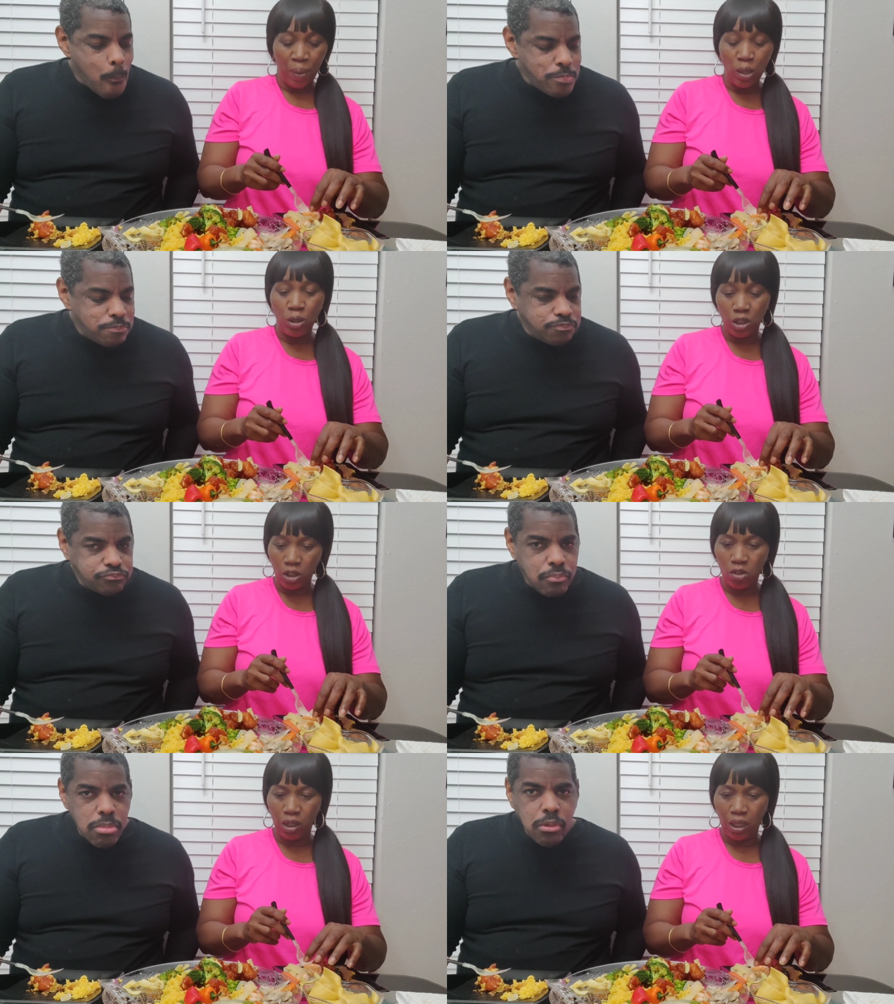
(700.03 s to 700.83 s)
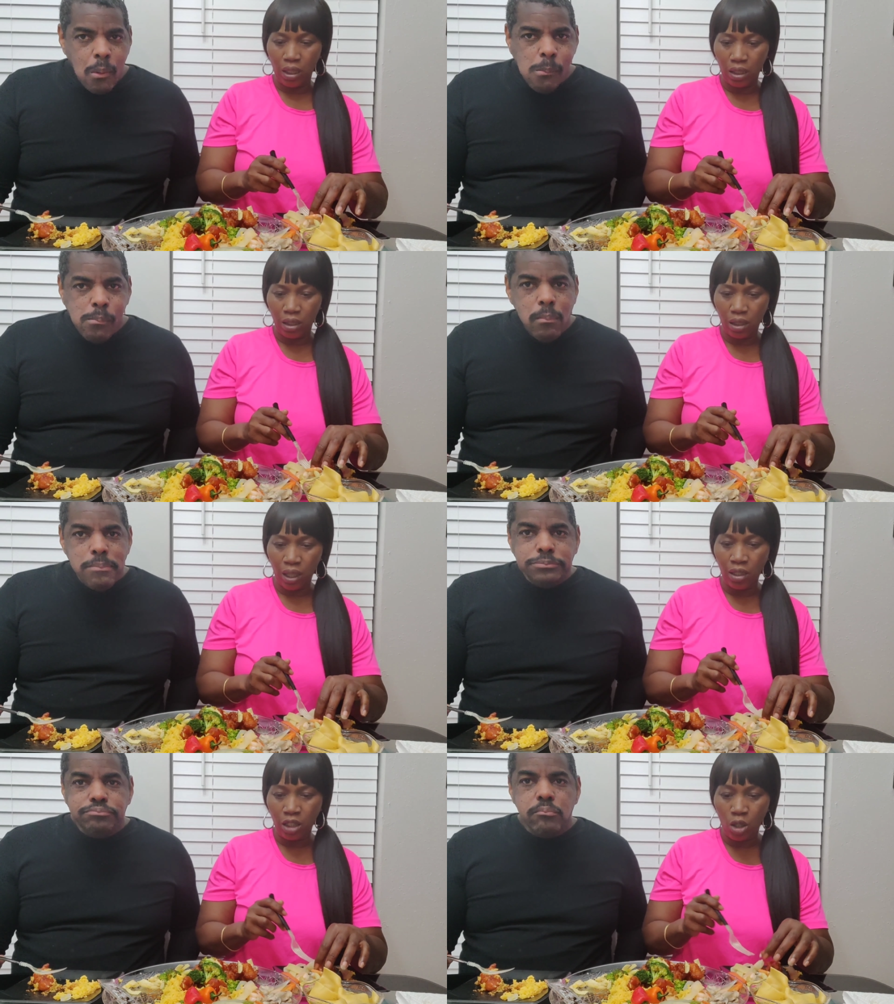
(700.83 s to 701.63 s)
Speaker 1: personally
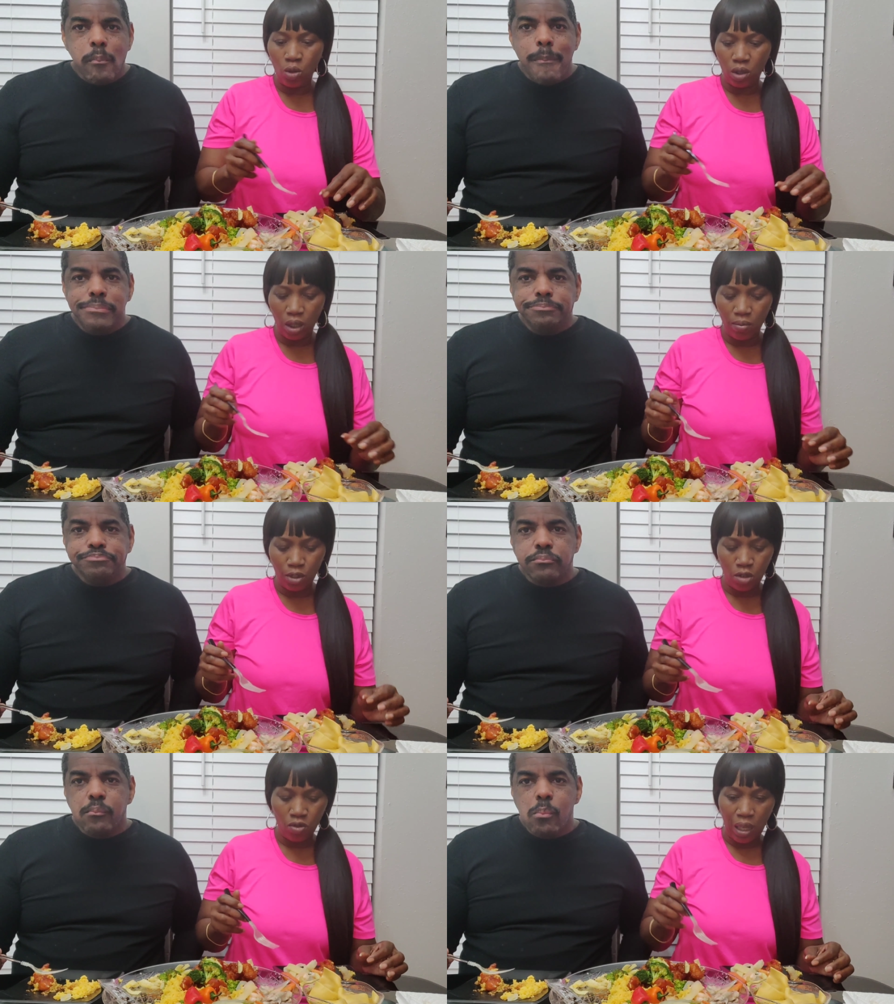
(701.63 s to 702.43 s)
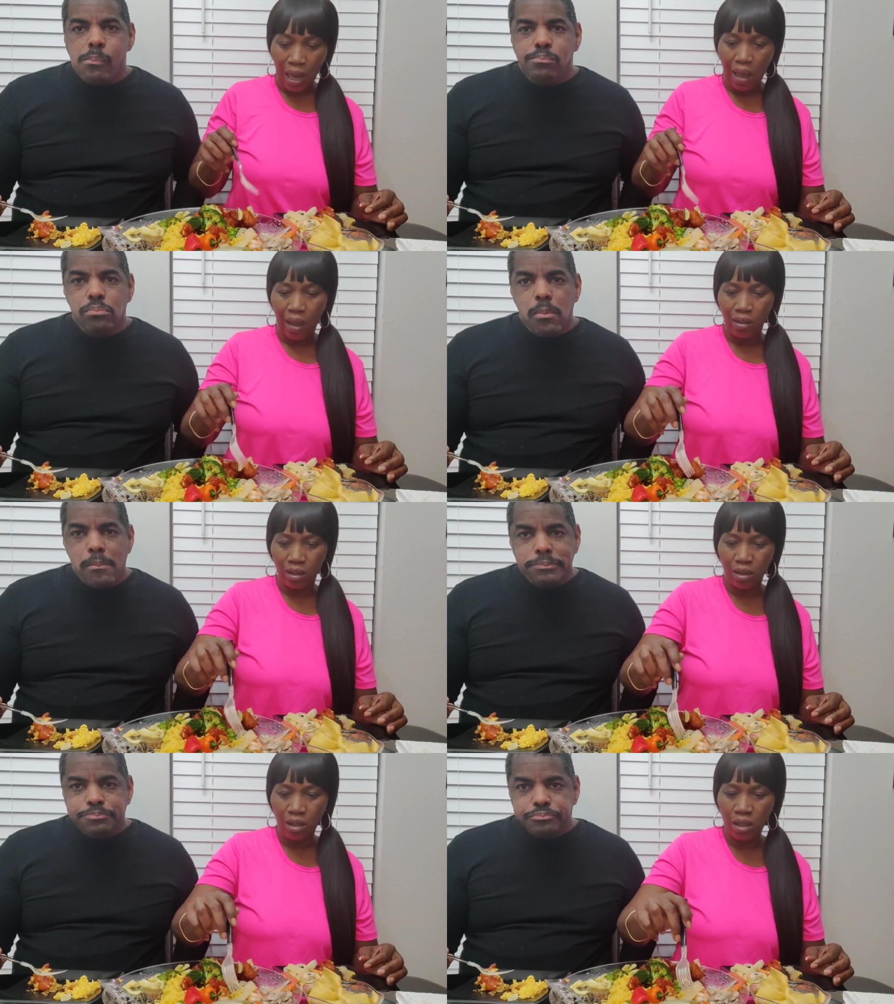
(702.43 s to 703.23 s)
and told them, do not
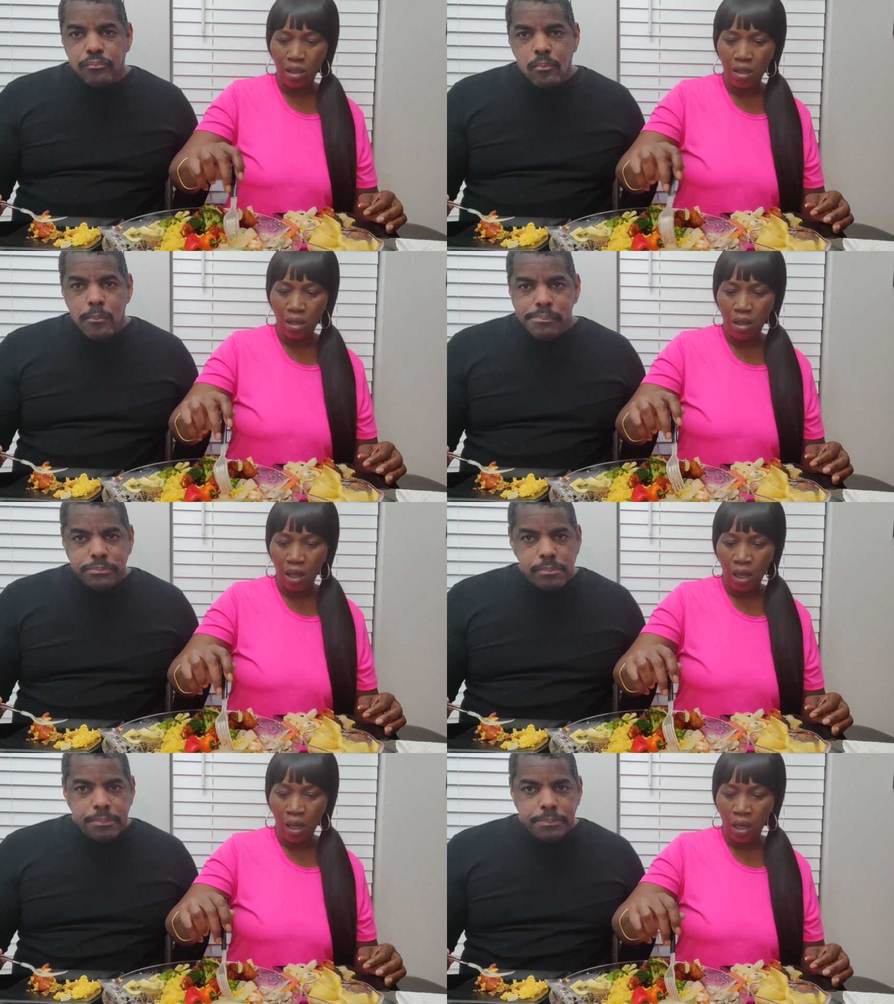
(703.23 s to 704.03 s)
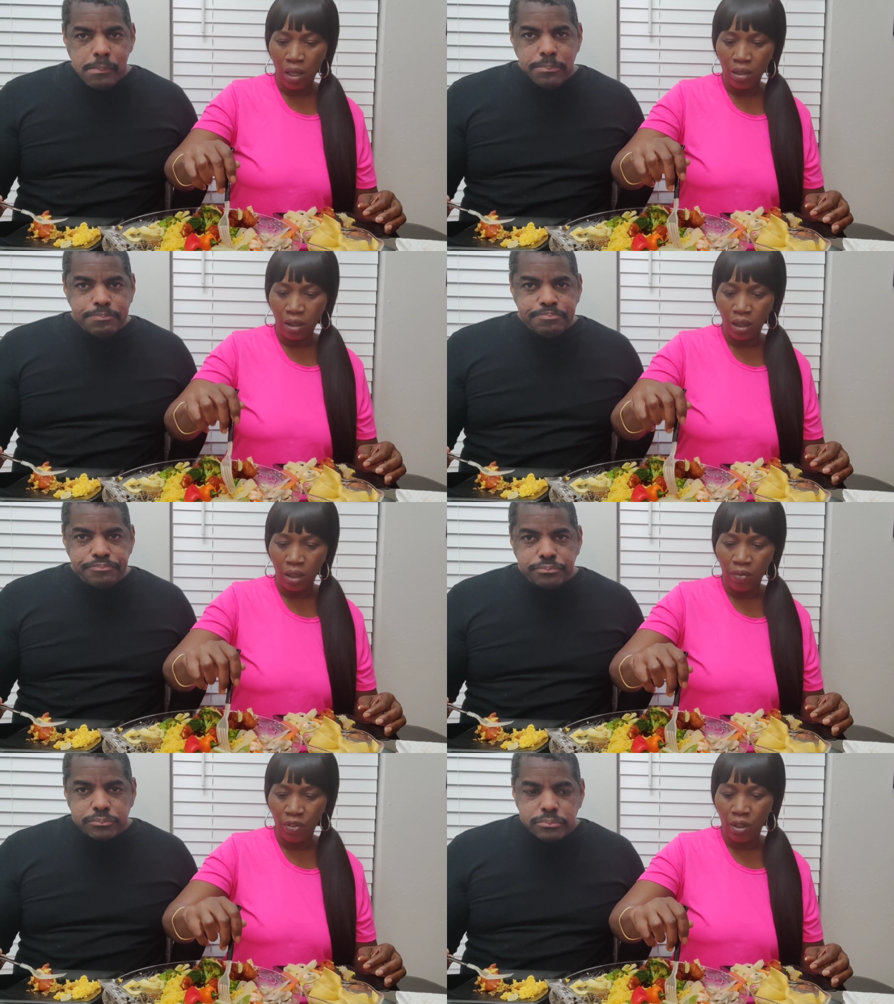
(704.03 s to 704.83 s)
uh,
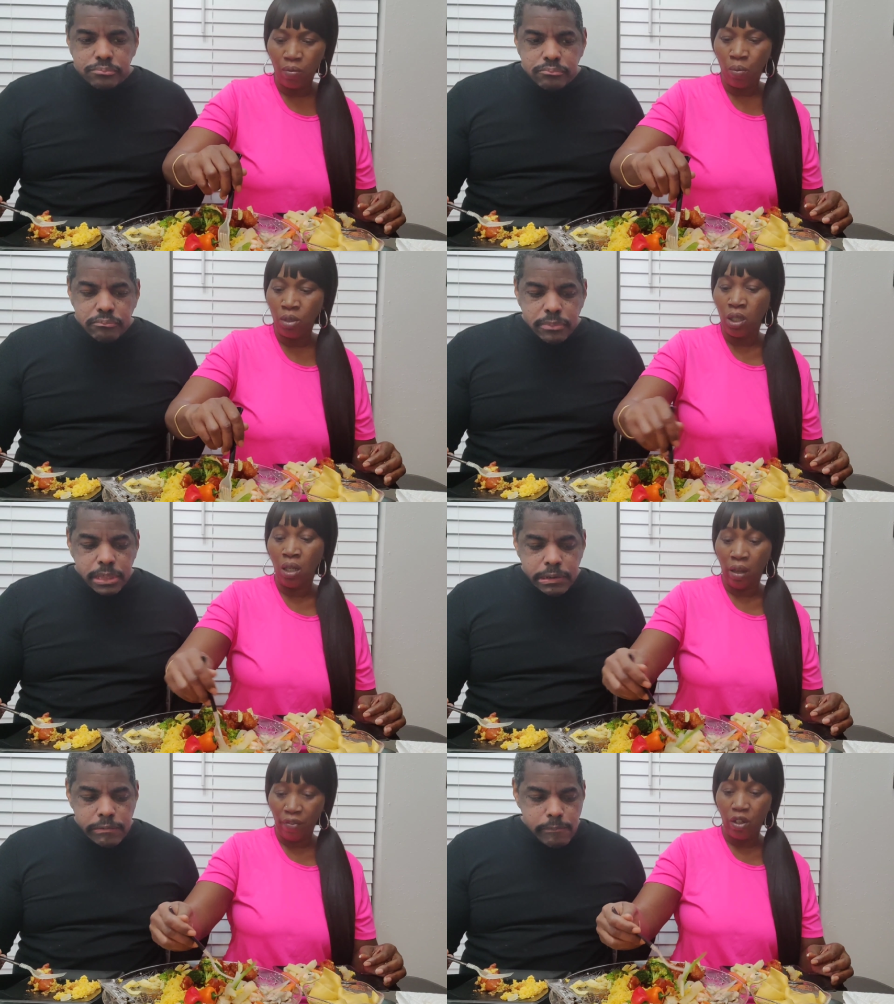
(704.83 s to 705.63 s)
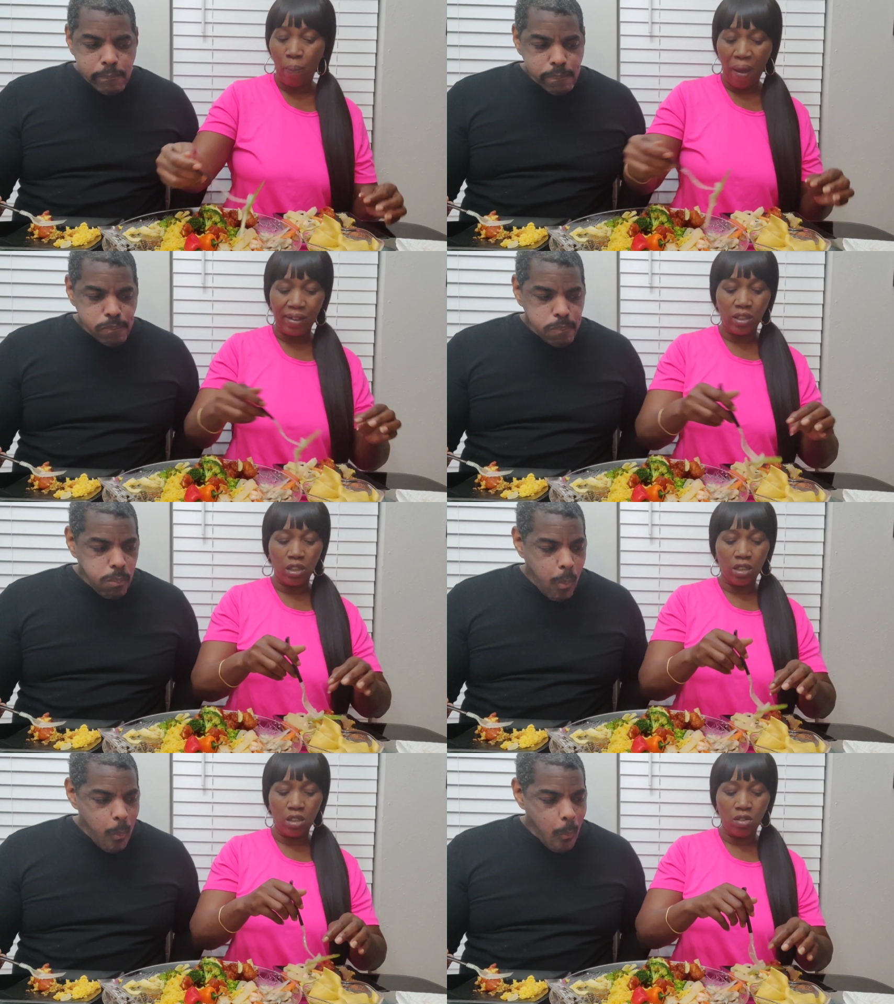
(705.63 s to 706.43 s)
deliver, deliver the
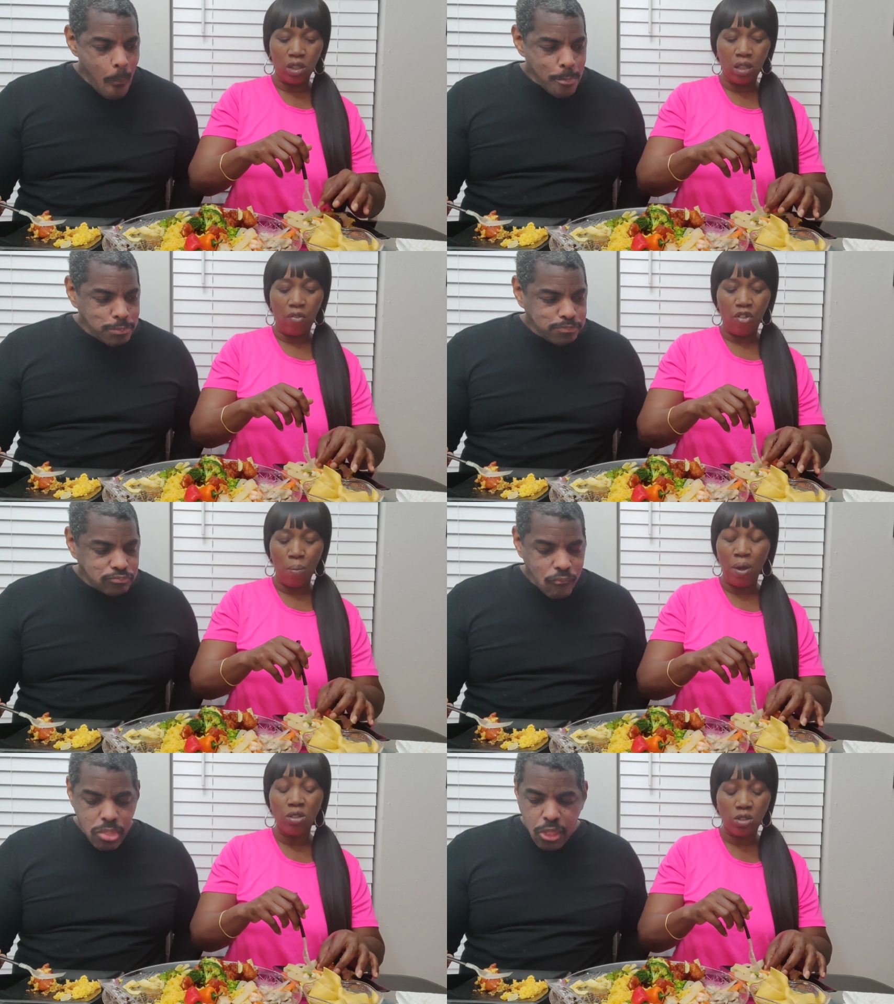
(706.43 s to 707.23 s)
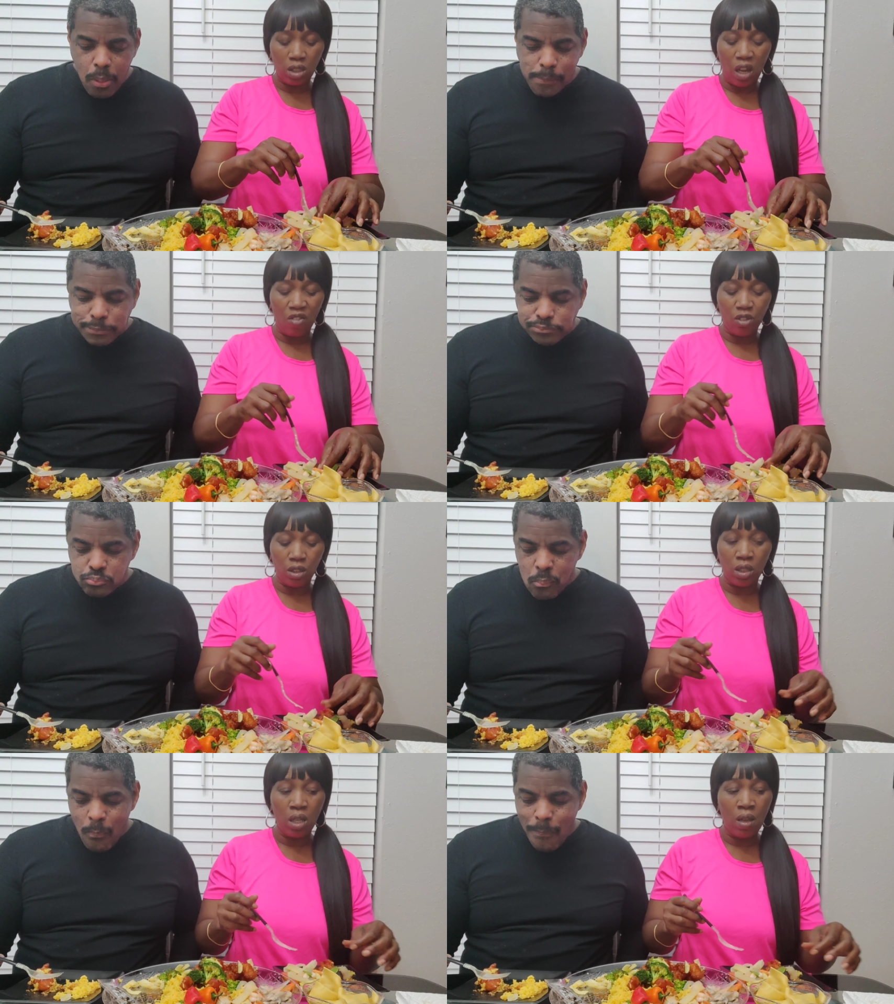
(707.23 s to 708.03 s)
packages to a different post
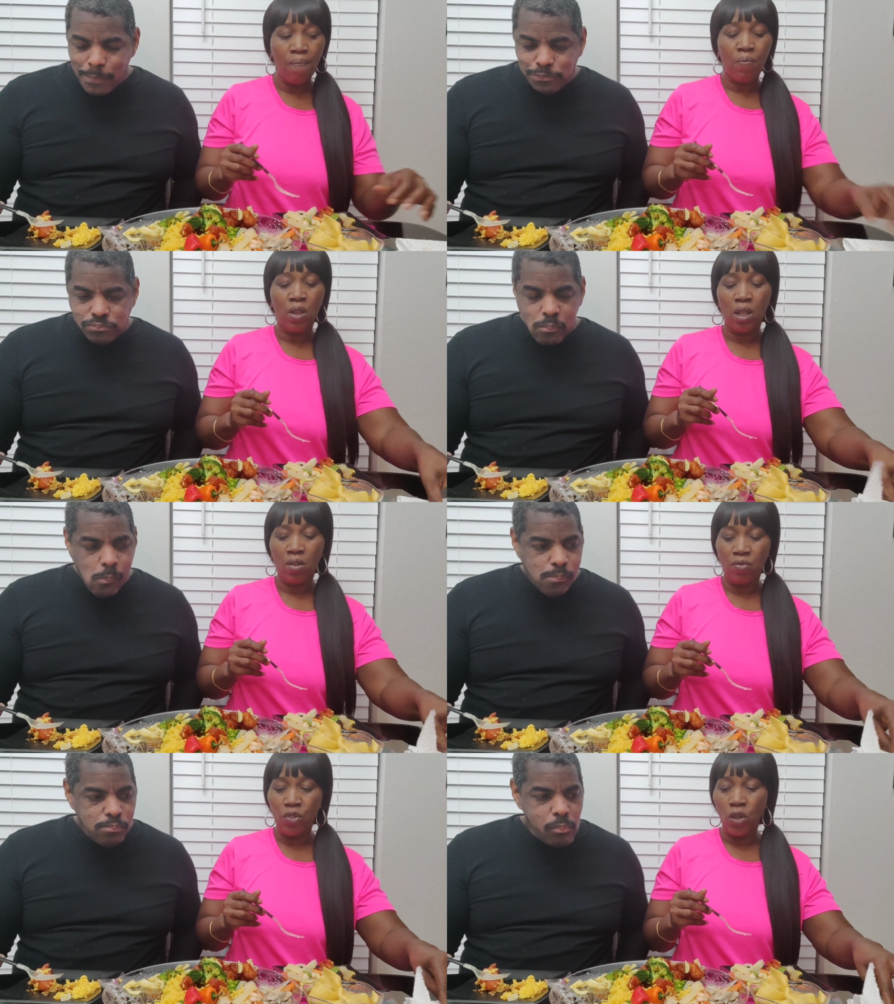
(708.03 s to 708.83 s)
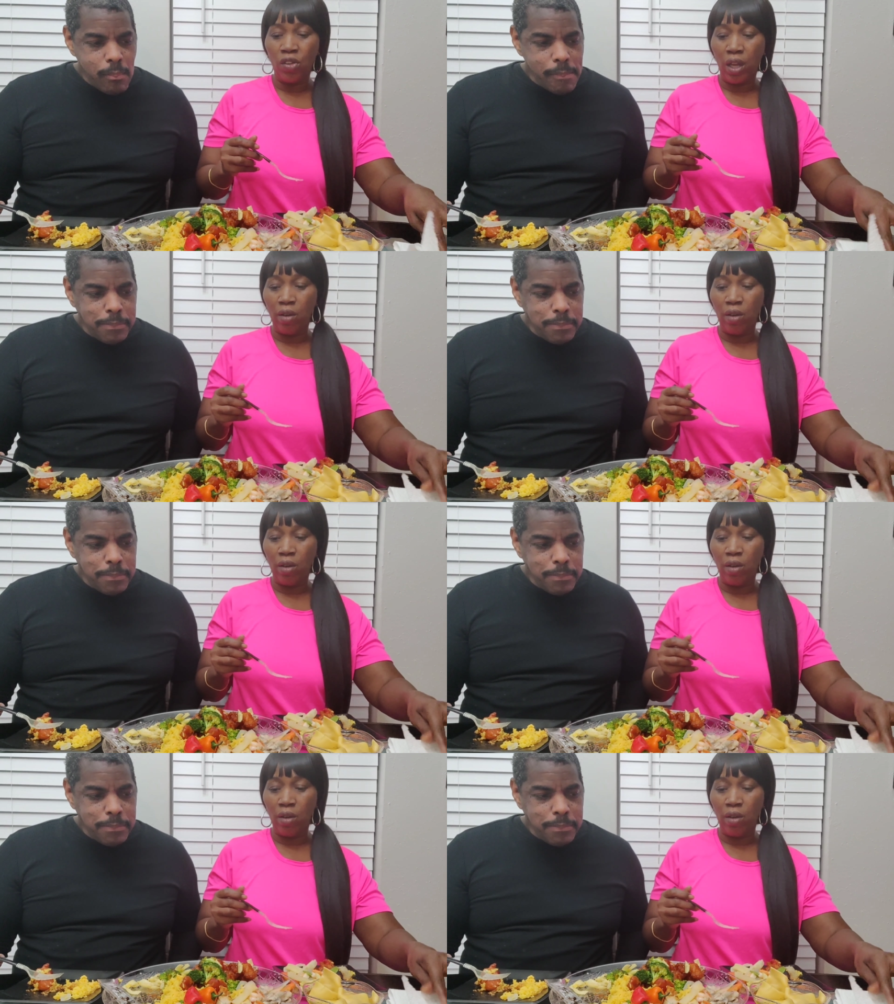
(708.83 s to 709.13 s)
office. For